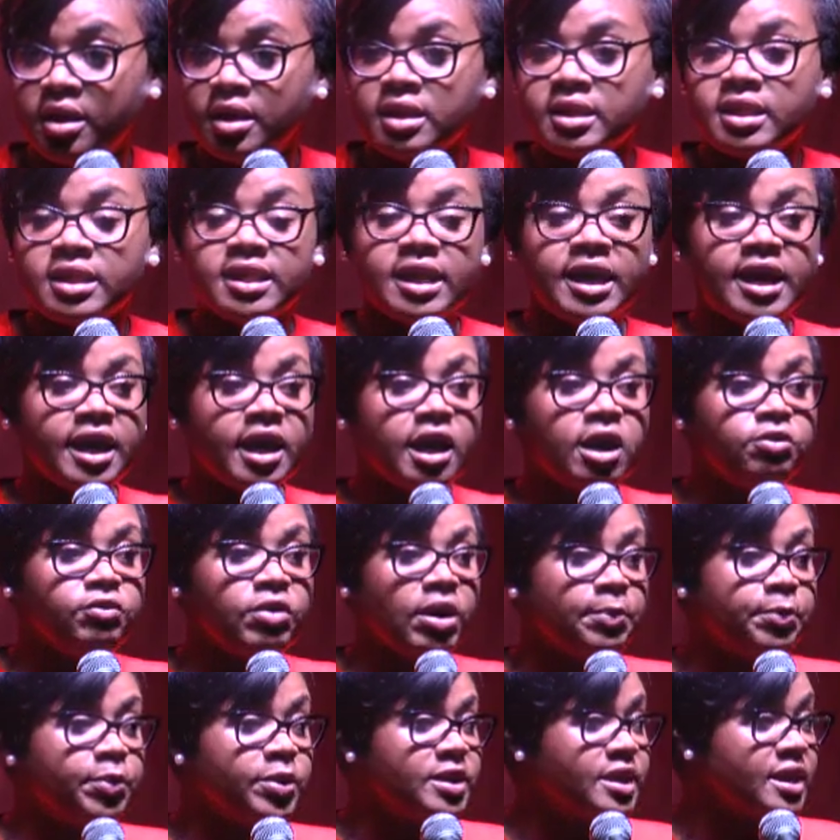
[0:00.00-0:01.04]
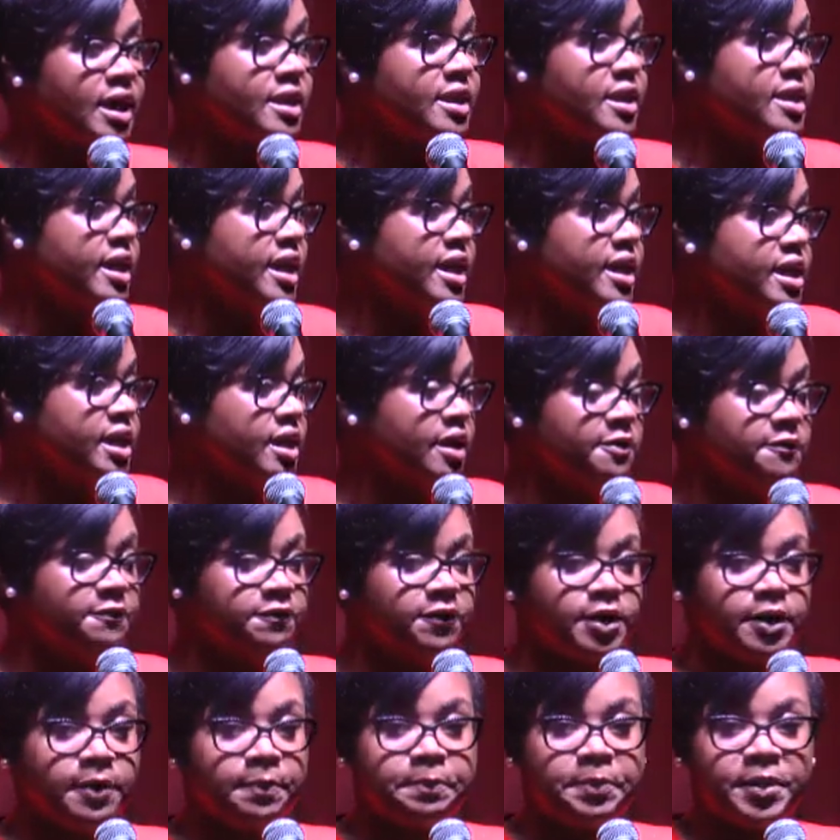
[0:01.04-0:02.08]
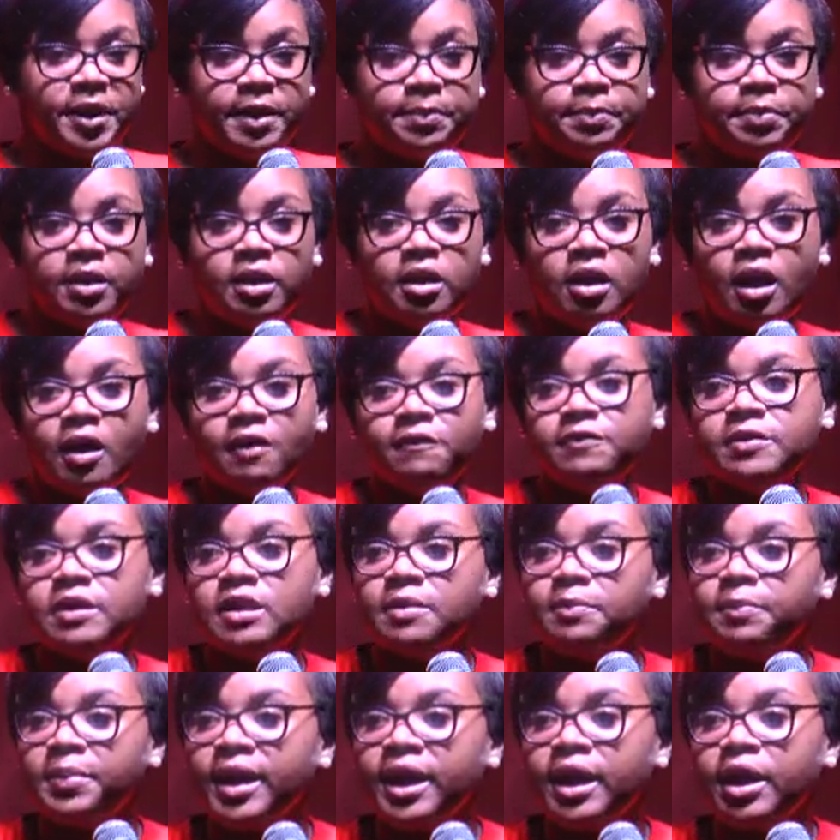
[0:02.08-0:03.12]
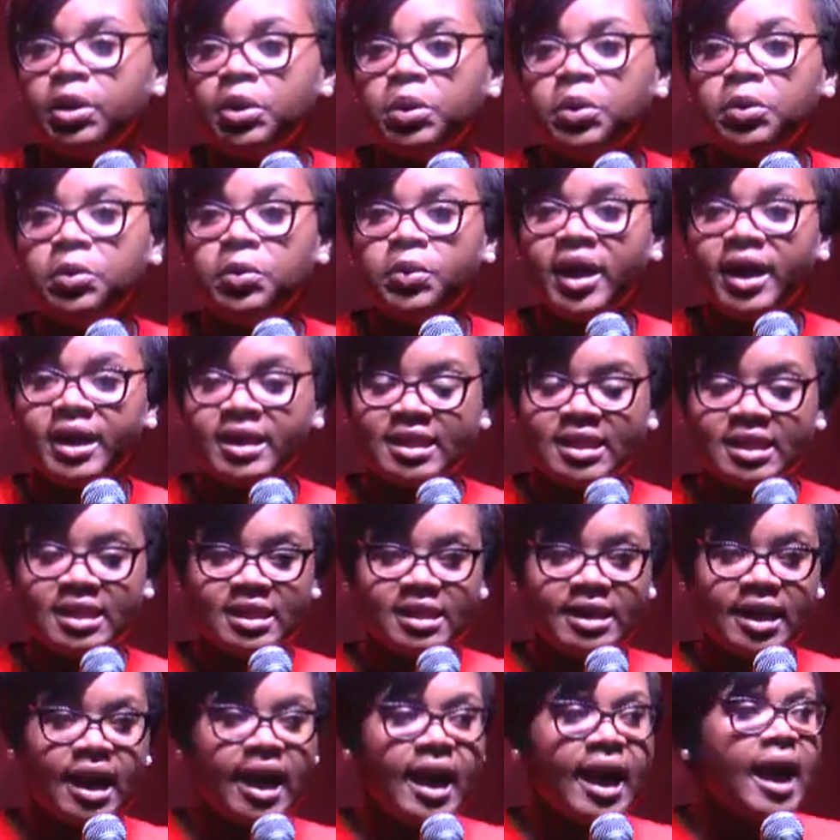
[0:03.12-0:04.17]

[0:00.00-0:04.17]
seeking representation for the people of Tobago West.